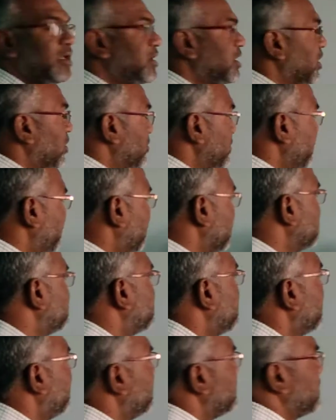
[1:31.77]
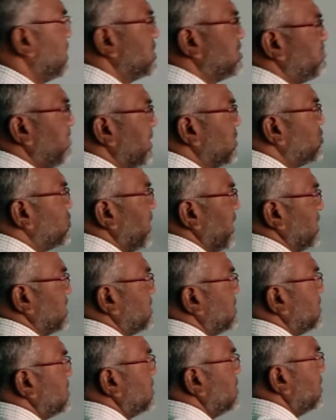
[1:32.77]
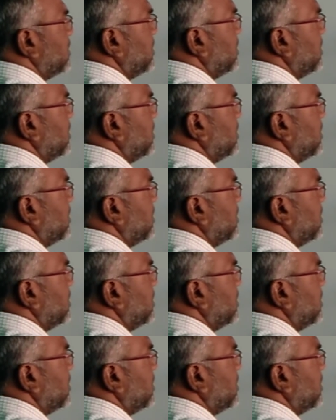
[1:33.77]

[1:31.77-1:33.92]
Now differentiate with respect to x.